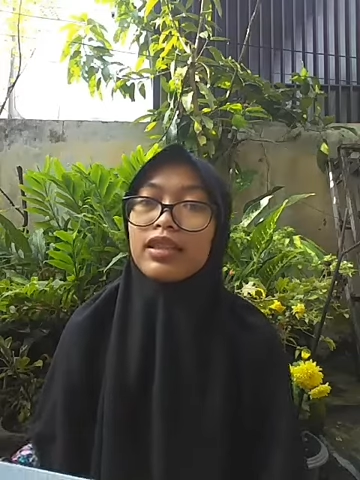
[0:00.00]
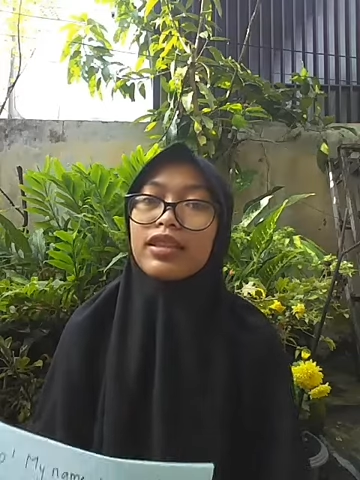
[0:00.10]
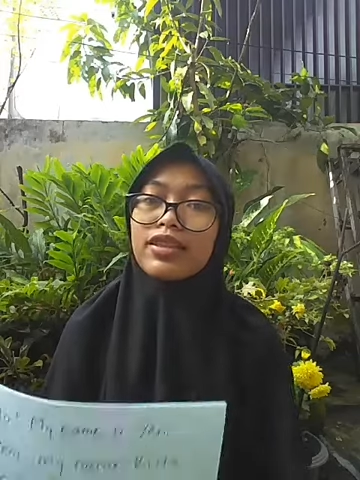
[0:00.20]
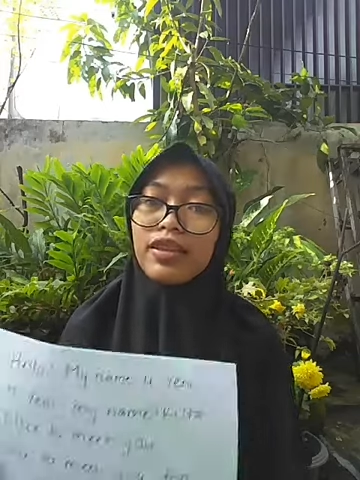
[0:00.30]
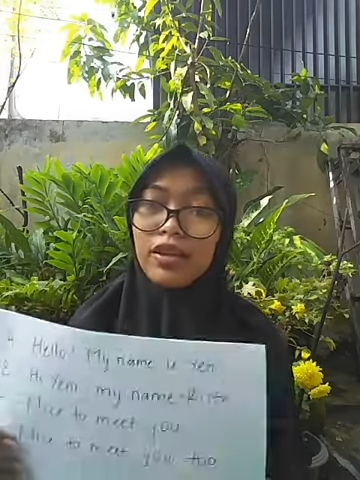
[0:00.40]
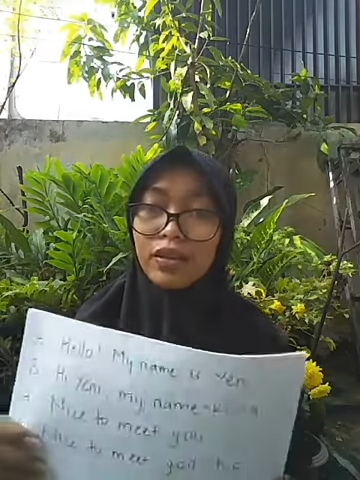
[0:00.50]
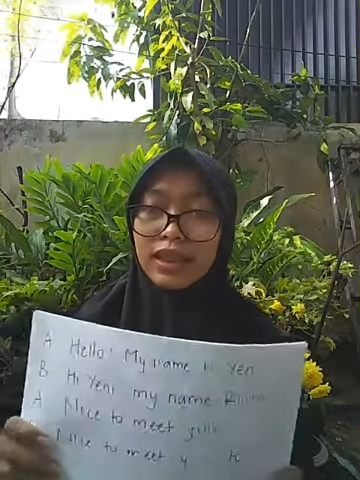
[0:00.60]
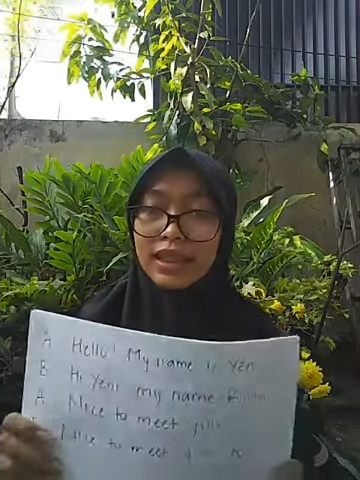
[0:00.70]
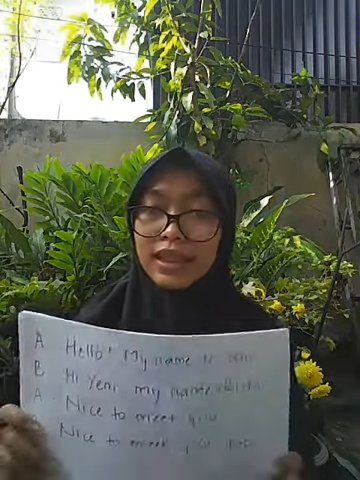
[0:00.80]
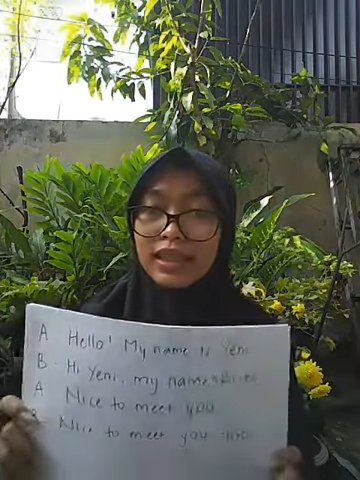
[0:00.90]
So
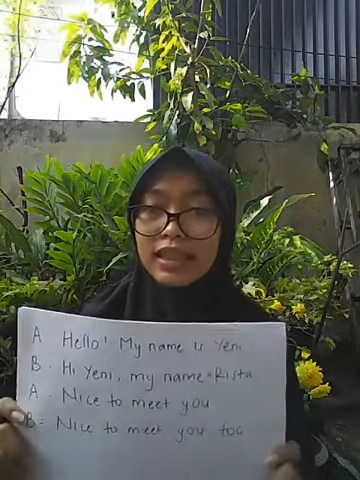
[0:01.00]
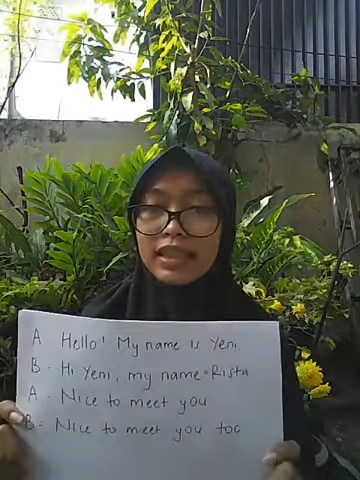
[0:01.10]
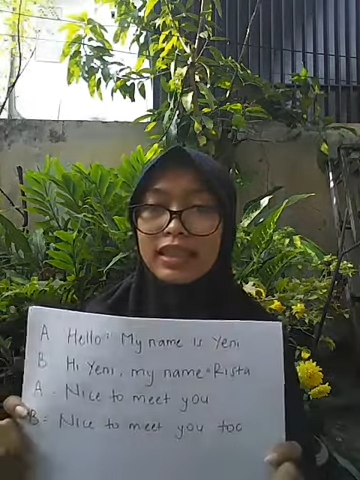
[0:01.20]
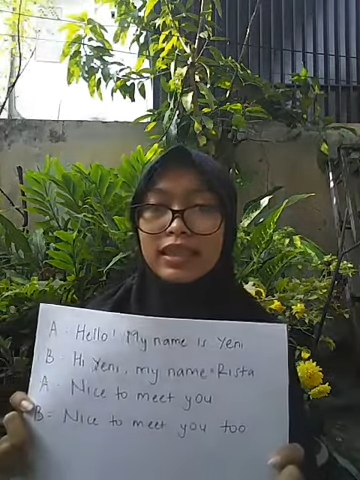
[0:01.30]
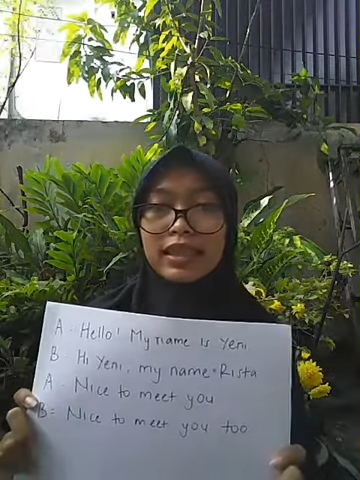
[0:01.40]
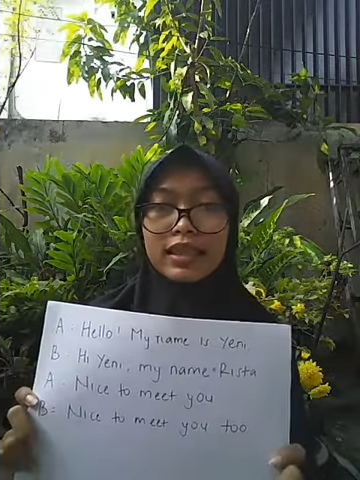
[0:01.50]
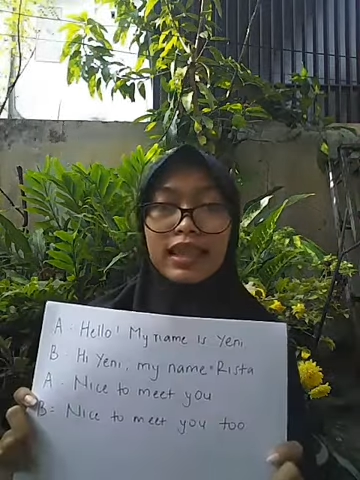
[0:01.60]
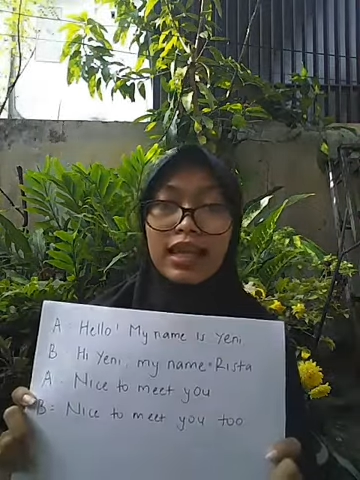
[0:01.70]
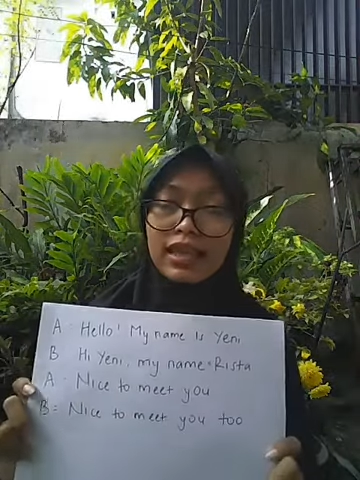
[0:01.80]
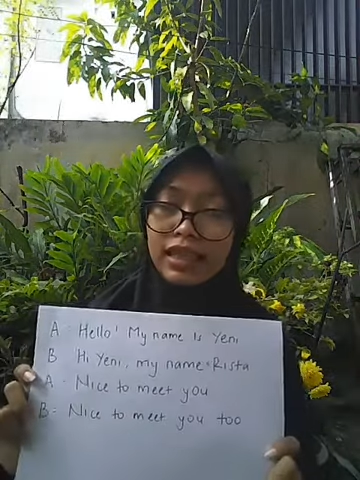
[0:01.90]
this is the
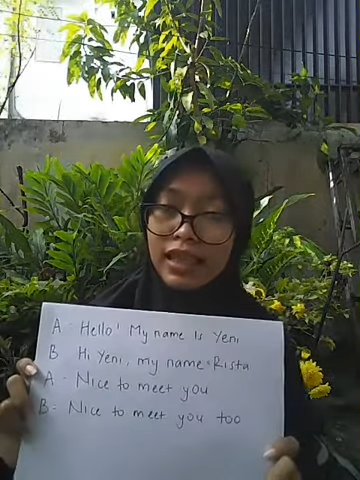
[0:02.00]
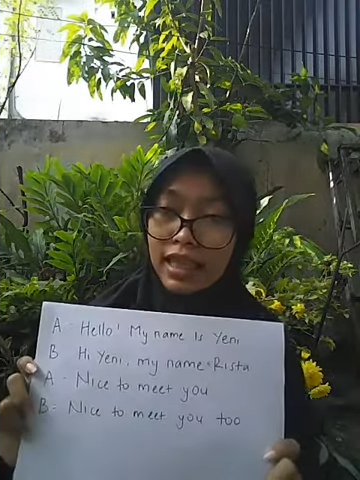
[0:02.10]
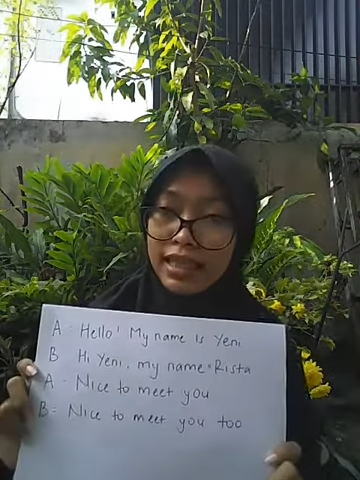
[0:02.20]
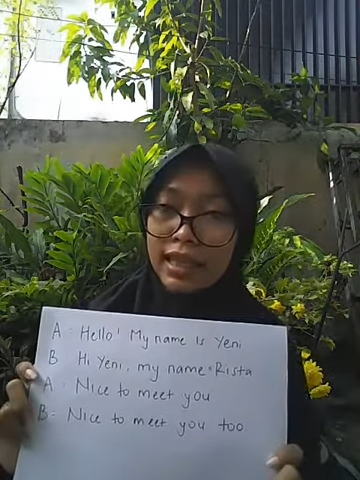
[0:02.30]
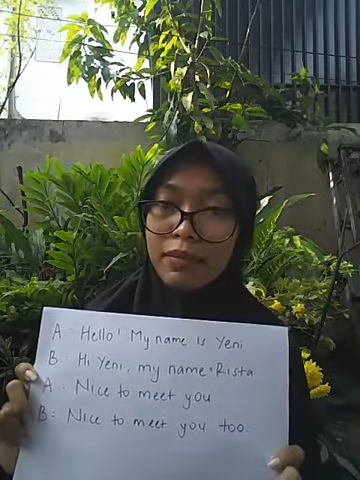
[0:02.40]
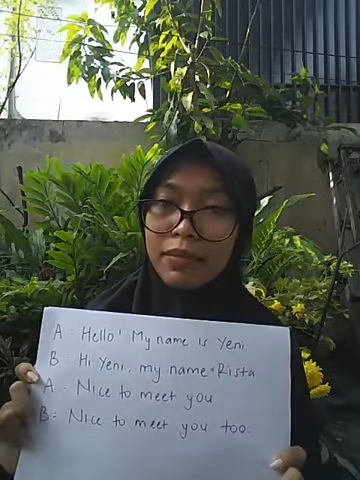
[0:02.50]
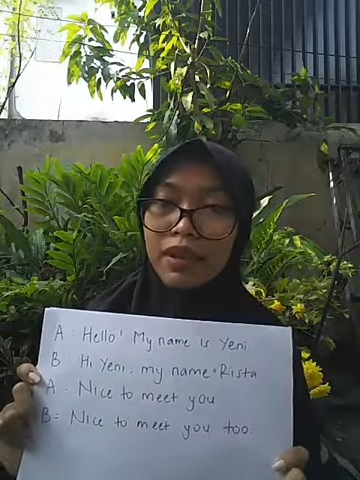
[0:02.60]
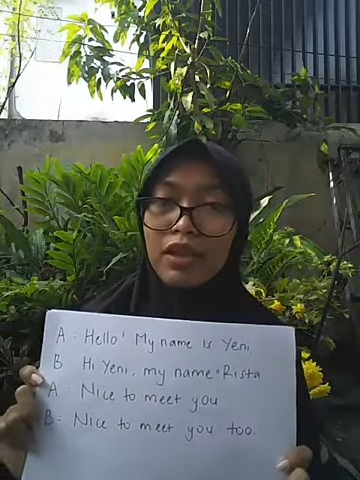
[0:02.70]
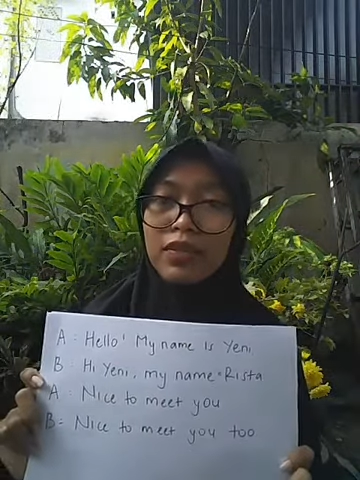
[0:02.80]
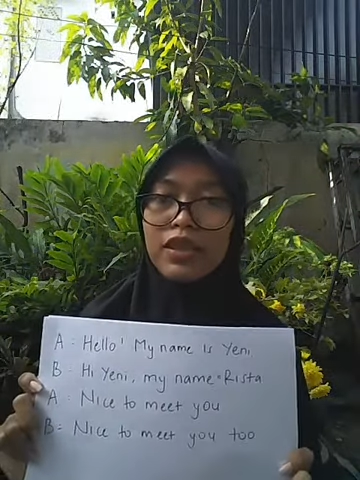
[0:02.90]
dialogue example
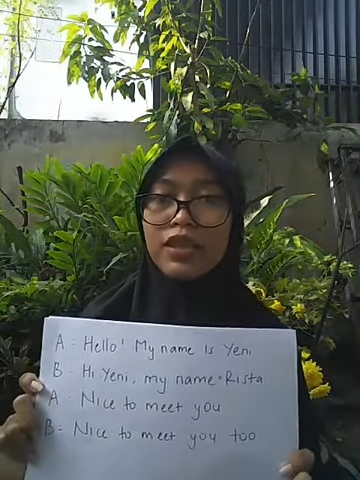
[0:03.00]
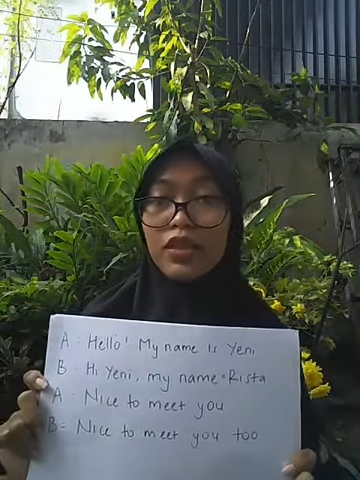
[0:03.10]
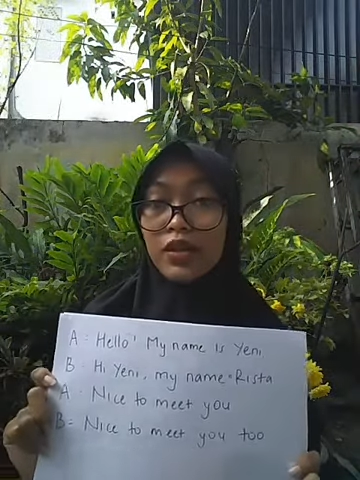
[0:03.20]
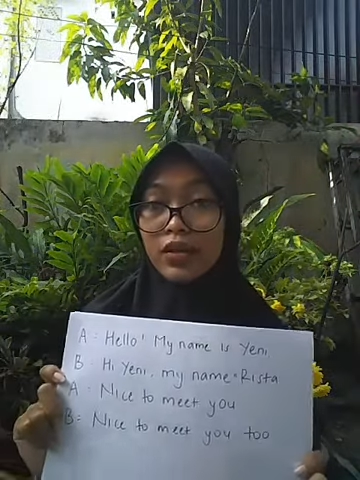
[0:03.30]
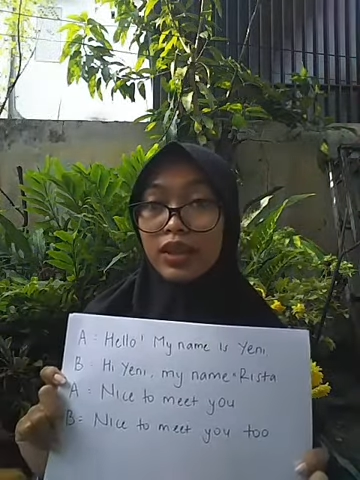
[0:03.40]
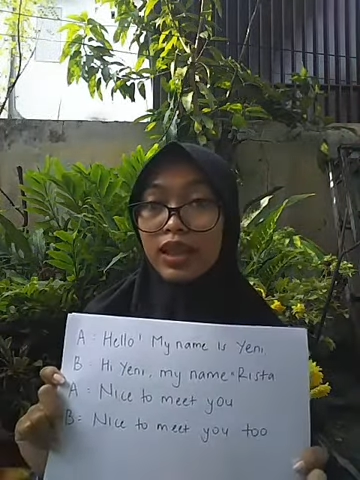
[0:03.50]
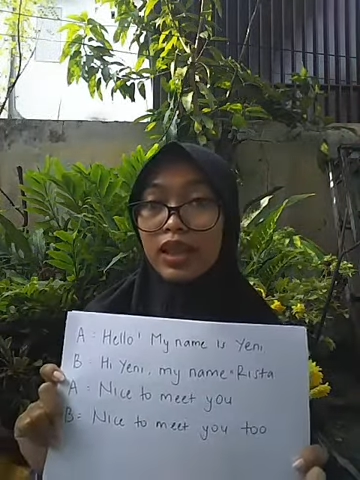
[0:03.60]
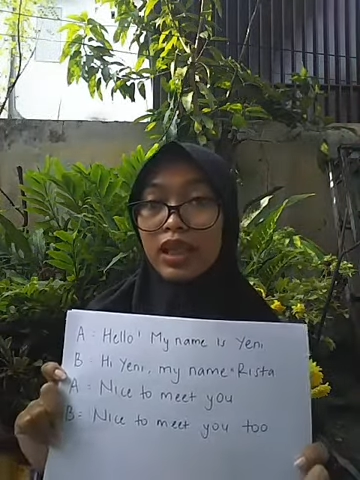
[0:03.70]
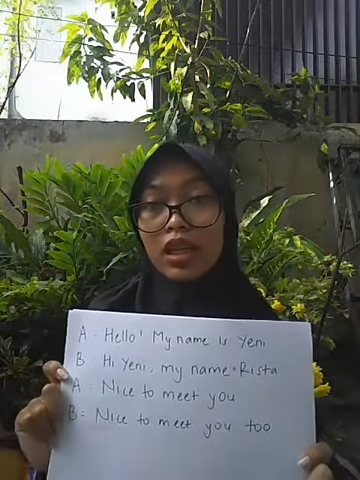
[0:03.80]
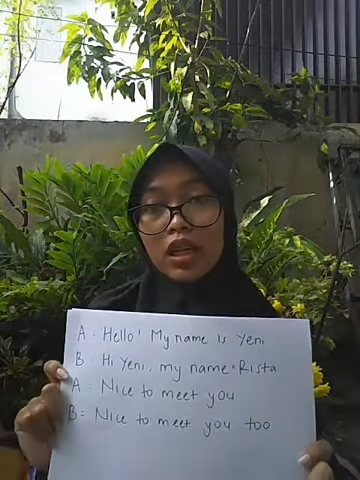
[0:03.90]
of
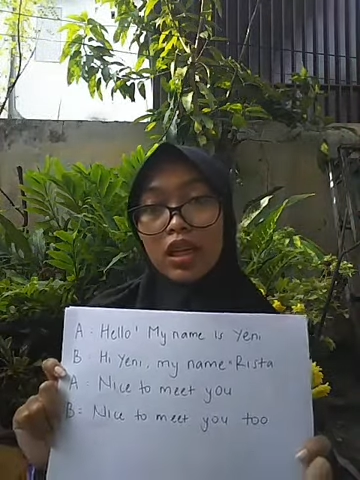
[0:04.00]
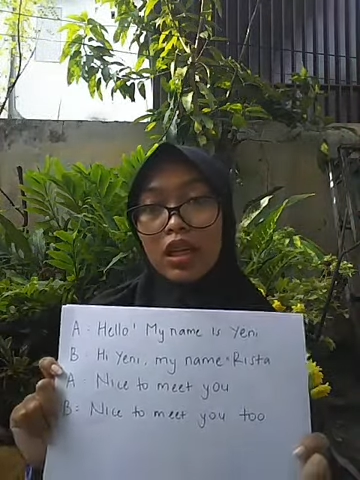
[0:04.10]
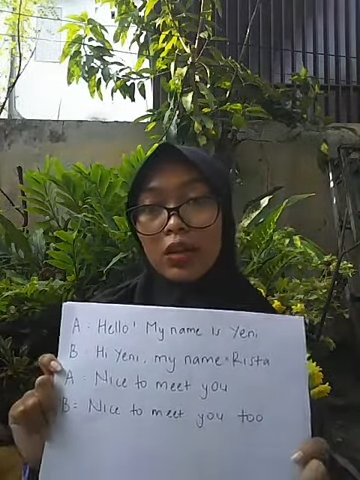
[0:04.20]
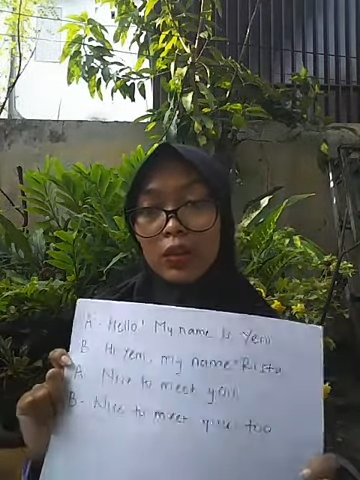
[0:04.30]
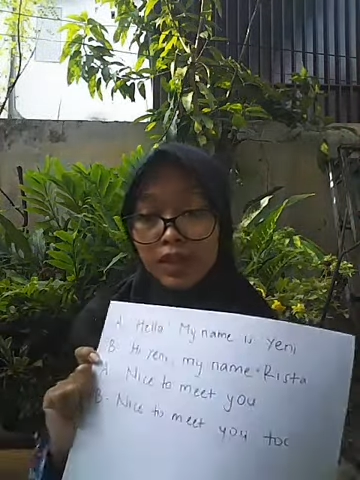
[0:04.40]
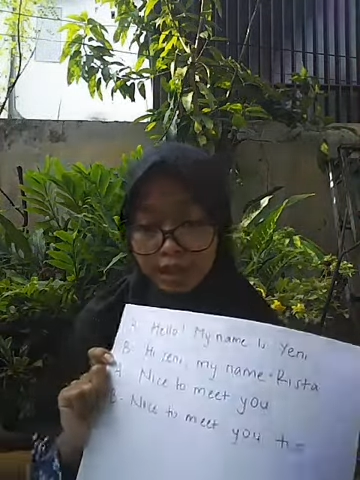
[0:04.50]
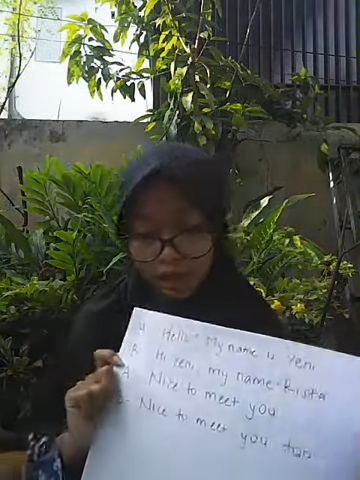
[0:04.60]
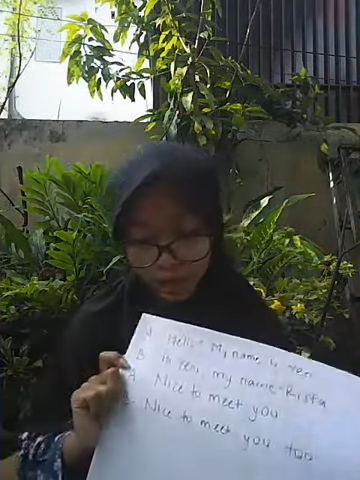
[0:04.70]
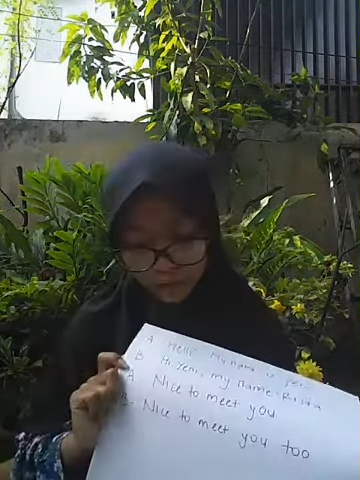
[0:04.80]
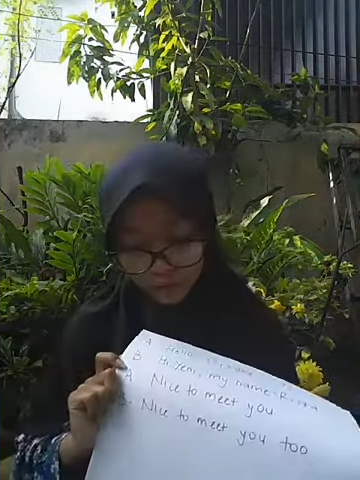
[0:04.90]
introducing
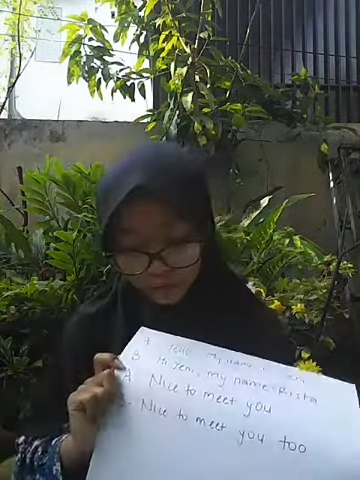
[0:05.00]
oneself.